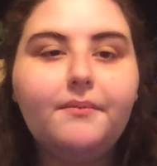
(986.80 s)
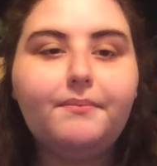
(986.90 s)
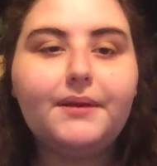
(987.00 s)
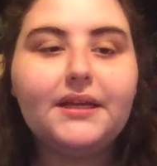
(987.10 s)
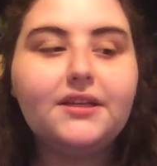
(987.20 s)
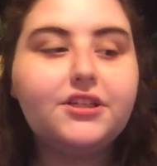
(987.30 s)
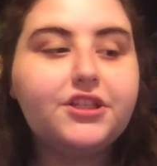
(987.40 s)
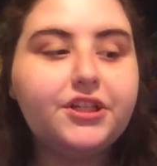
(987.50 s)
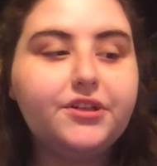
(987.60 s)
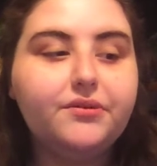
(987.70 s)
Beat
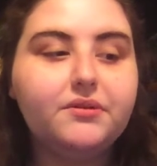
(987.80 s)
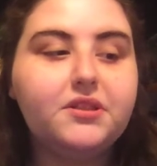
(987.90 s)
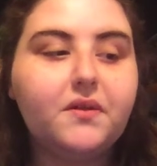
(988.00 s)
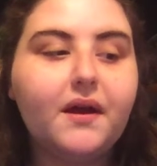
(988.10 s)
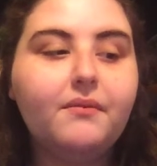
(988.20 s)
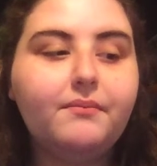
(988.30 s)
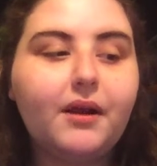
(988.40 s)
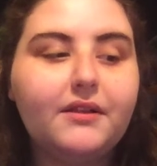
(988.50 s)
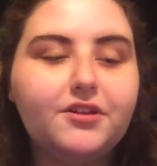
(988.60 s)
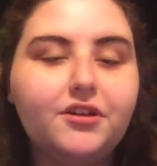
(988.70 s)
2. So that
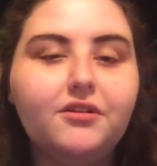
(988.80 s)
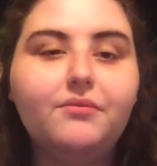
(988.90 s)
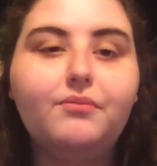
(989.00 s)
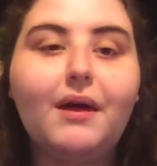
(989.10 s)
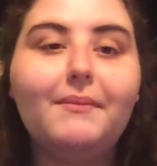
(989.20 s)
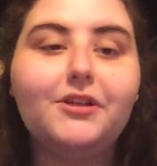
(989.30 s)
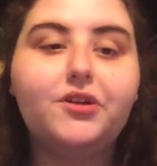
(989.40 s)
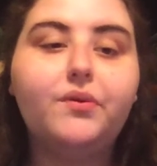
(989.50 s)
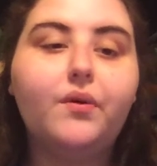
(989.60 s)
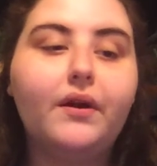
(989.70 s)
measure
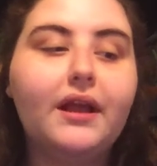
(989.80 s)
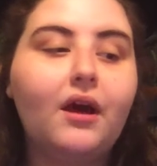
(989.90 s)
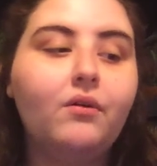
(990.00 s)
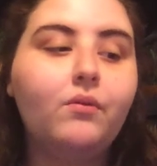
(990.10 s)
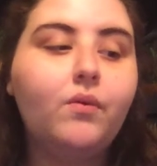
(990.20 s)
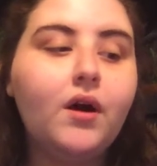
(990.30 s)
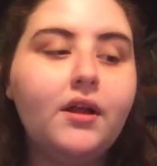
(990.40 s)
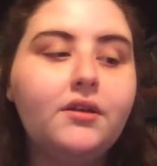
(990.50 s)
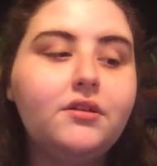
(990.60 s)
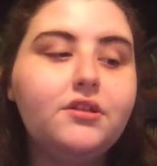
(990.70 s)
we're going to count
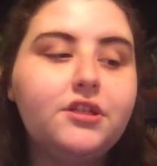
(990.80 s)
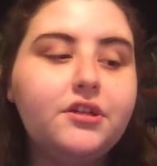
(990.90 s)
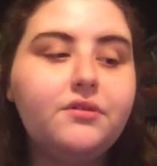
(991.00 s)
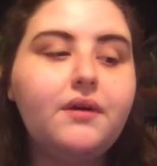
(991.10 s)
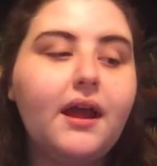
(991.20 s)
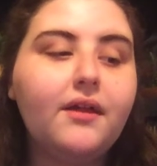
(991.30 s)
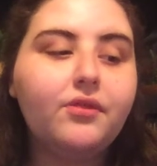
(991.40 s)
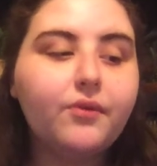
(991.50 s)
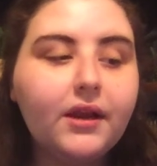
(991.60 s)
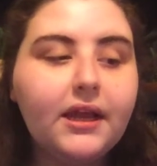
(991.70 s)
1, 2, and
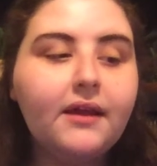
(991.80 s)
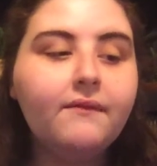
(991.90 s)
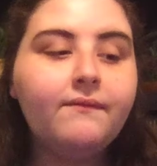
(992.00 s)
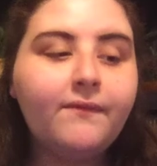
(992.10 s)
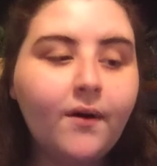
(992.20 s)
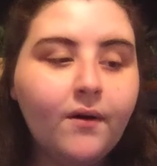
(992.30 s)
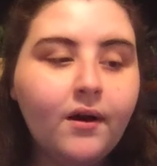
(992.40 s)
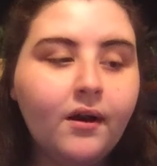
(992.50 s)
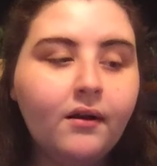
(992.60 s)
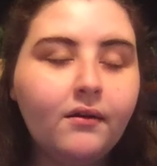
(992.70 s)
3,
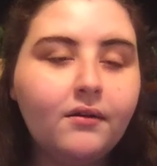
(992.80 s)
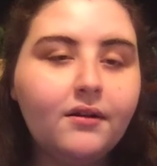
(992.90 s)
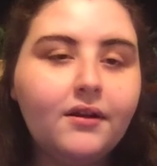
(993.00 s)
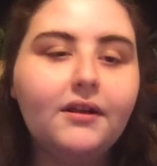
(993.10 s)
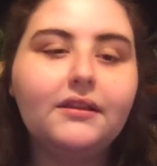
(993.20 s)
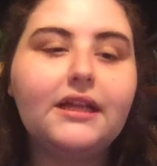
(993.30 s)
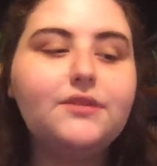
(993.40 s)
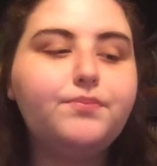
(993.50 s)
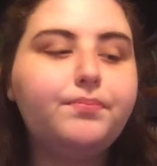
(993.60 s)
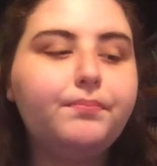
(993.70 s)
4.
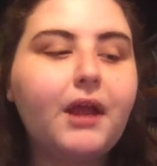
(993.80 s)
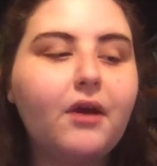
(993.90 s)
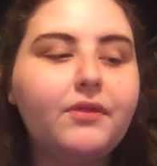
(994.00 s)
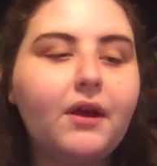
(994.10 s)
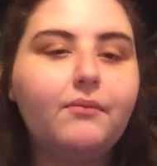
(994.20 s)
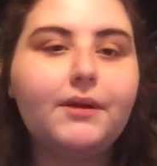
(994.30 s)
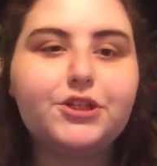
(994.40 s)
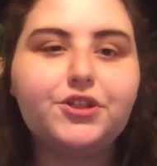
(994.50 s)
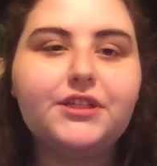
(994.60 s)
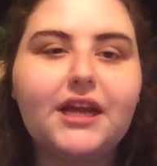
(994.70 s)
Let's count that
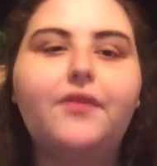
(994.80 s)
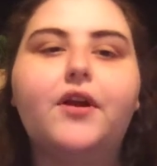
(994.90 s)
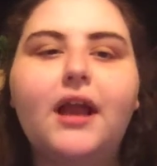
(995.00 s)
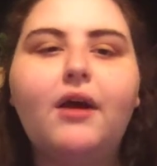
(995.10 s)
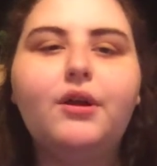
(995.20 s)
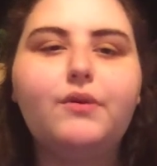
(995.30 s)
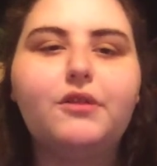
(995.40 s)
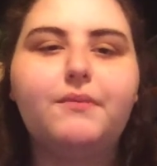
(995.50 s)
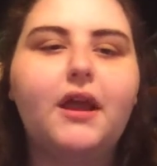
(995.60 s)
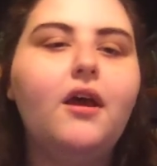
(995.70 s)
measure together. Count it
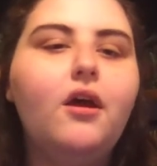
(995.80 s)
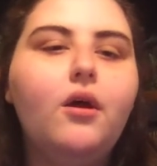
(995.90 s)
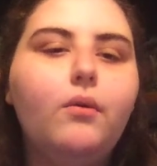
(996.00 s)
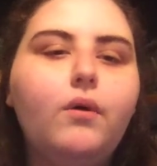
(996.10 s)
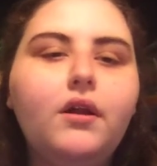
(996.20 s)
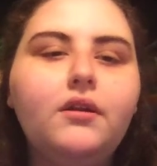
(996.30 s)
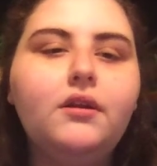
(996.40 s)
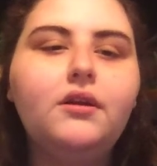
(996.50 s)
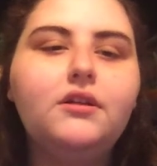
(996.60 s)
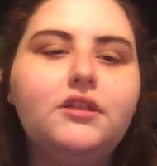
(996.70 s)
with me. 1,
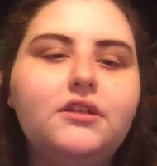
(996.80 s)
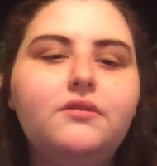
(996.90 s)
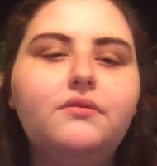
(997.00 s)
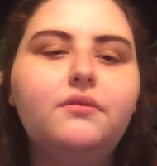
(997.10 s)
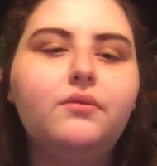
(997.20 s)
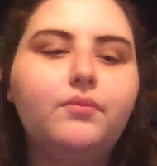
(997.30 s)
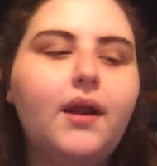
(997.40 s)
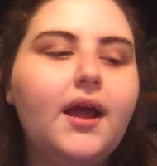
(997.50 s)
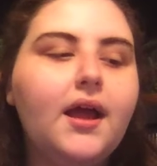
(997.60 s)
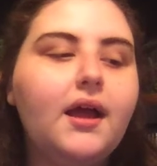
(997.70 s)
2,
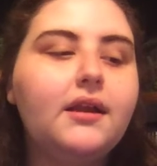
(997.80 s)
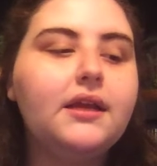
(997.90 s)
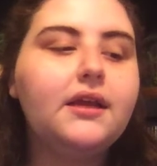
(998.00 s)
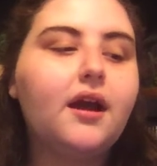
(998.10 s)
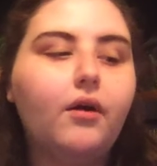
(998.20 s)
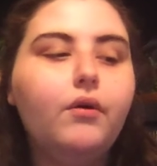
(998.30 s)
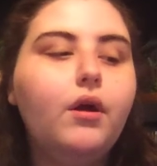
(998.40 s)
ready, go.